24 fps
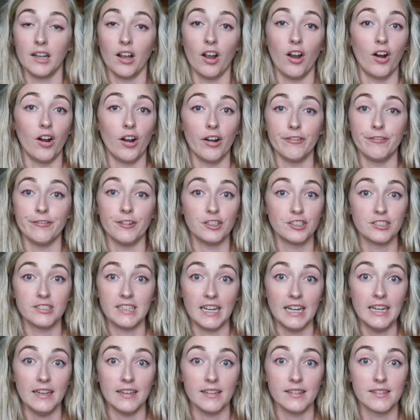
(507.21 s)
our first
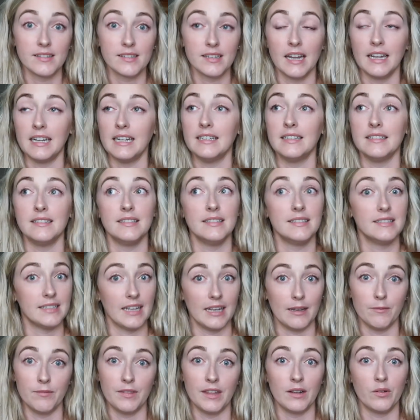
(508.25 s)
dance. And he did the
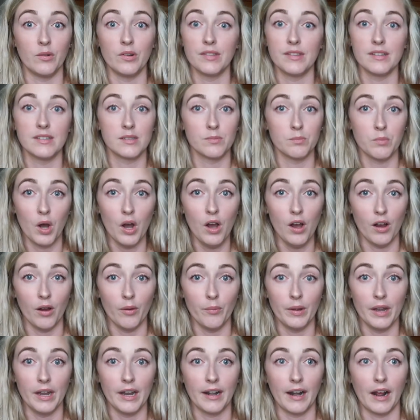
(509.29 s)
same thing with his
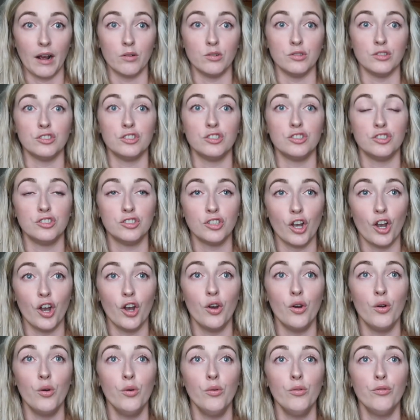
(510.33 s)
mom. And I was
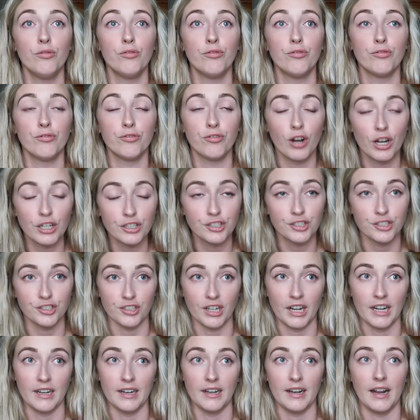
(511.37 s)
so
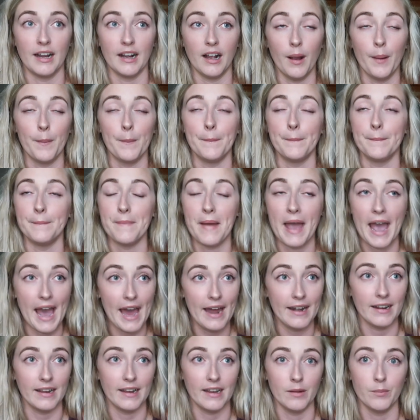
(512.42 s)
frustrated. I got
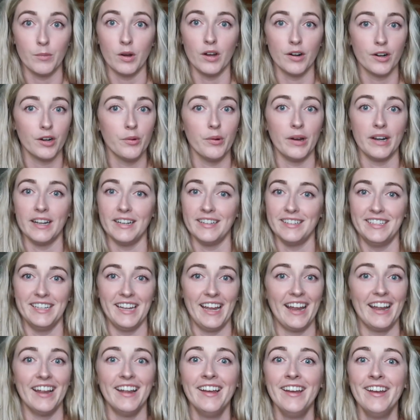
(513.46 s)
mad at him on our wedding
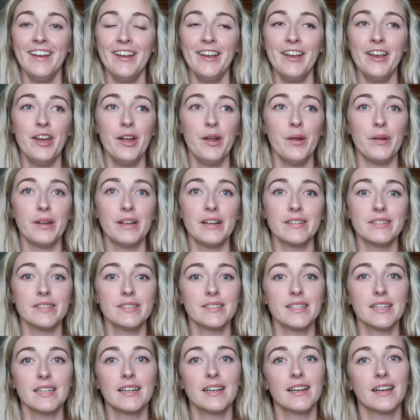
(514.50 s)
day because I
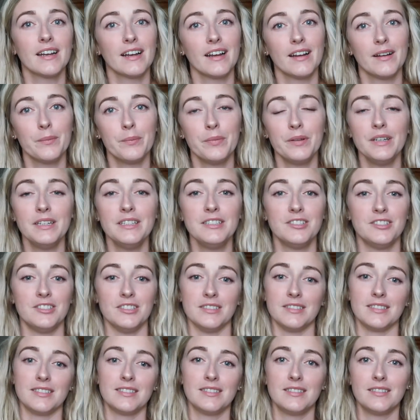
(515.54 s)
was like, please
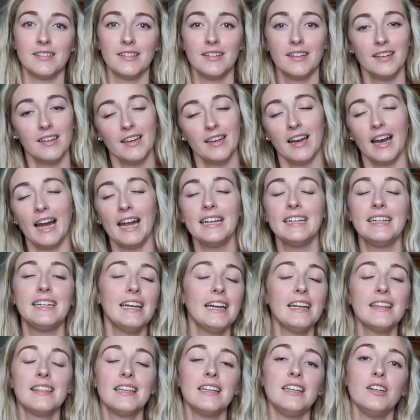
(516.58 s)
just, I
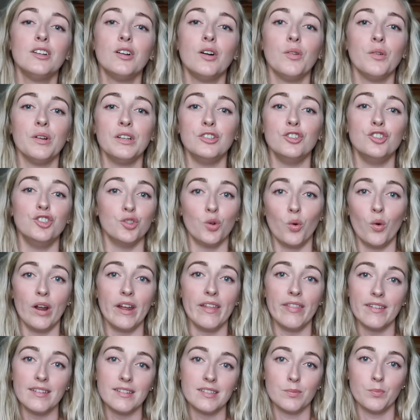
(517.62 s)
get that you don't
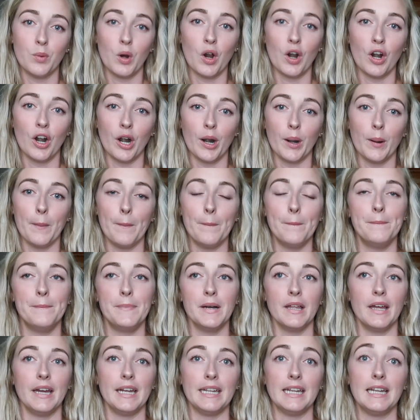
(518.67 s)
enjoy this part,
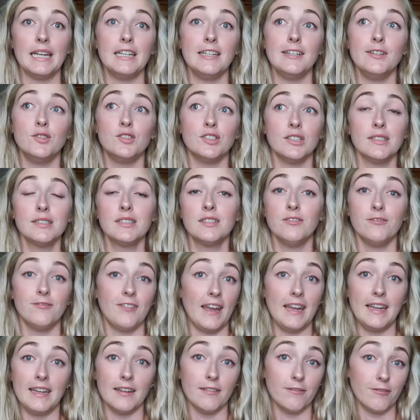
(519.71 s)
but like, can you just
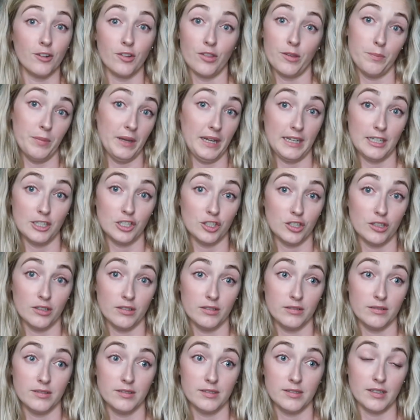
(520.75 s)
fake it for the
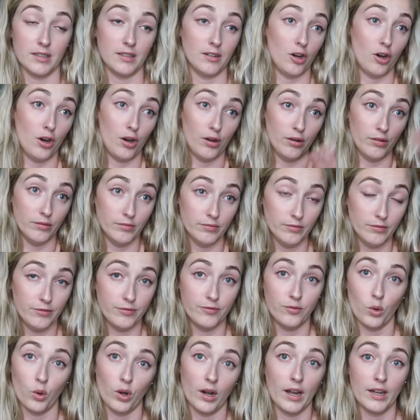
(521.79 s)
pictures and all
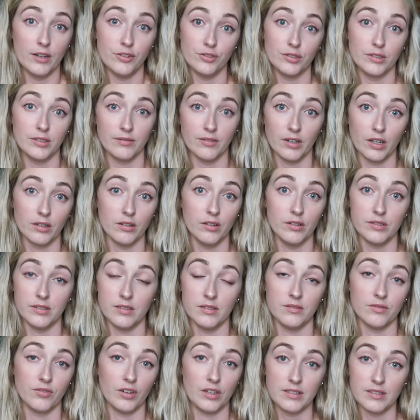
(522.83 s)
400 of our
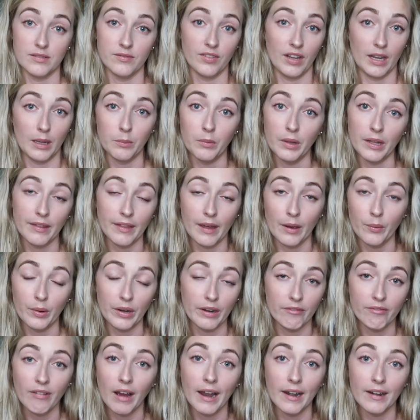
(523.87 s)
closest friends and family that we
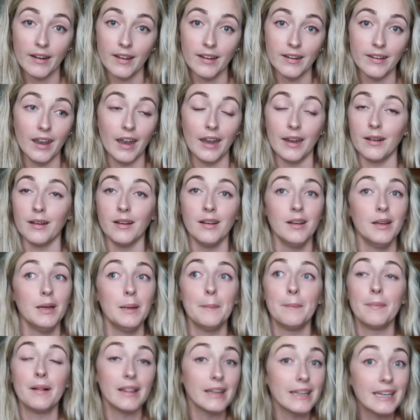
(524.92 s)
invited? Like,
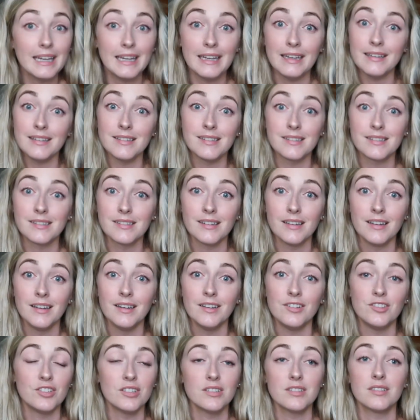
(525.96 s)
please
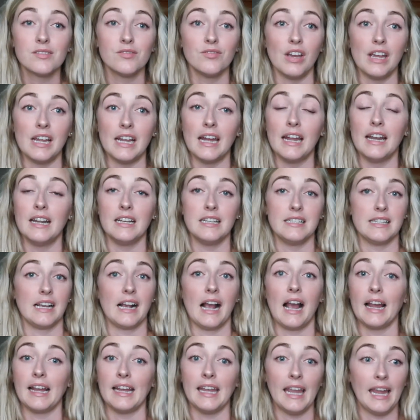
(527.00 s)
just fake it. And he's
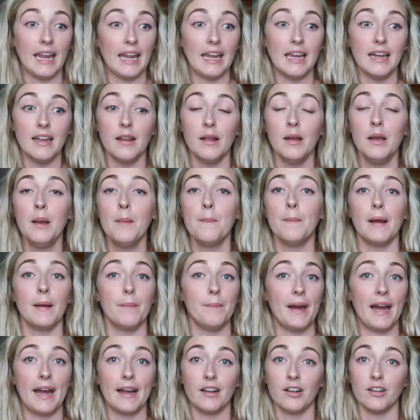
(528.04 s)
like, I can't, my
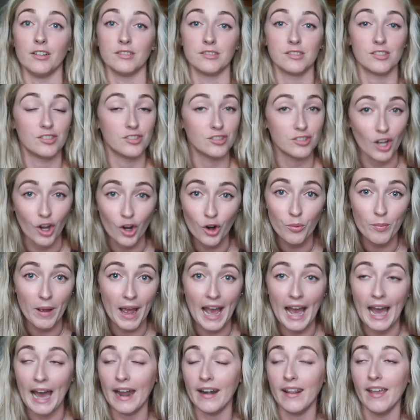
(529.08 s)
back hurts so
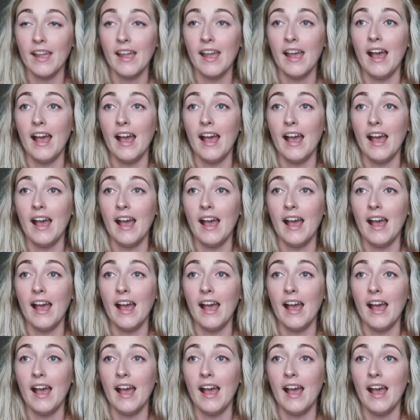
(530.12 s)
bad.